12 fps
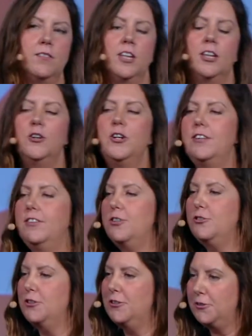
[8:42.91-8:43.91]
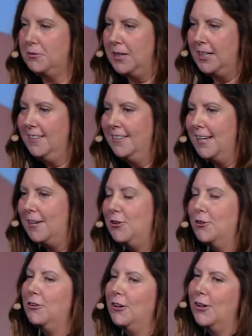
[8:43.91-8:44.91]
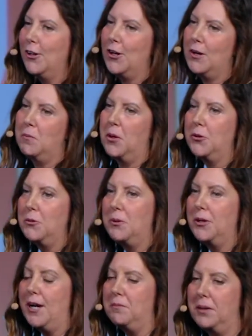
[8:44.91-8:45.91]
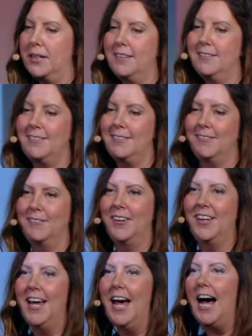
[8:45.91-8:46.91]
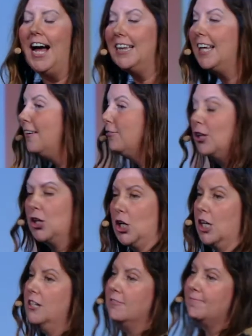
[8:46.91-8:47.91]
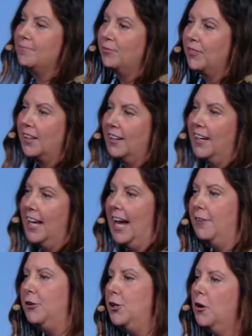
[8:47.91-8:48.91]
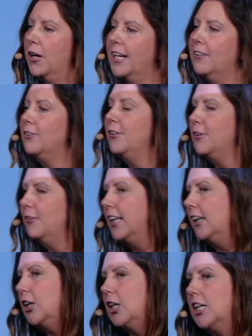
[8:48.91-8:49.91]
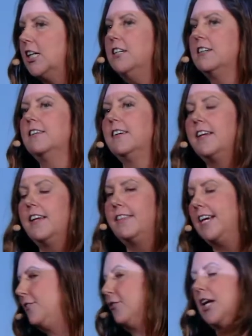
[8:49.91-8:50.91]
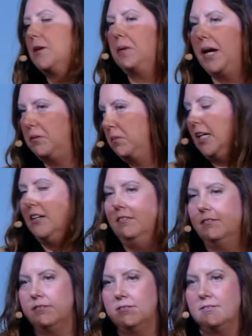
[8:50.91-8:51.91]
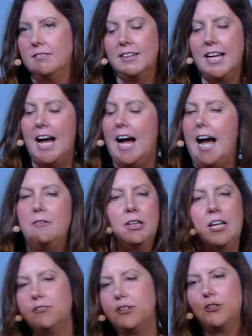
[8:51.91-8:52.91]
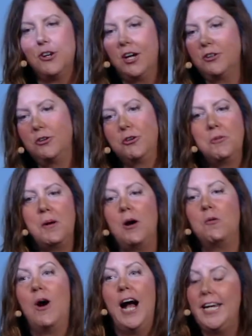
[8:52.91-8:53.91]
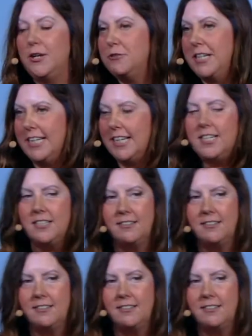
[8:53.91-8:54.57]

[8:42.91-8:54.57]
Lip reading: Lucas introduced me. I've used Looker at multiple companies. I love Looker. If you are considering Looker, they do not pay me. I would love to talk to you about why you need it.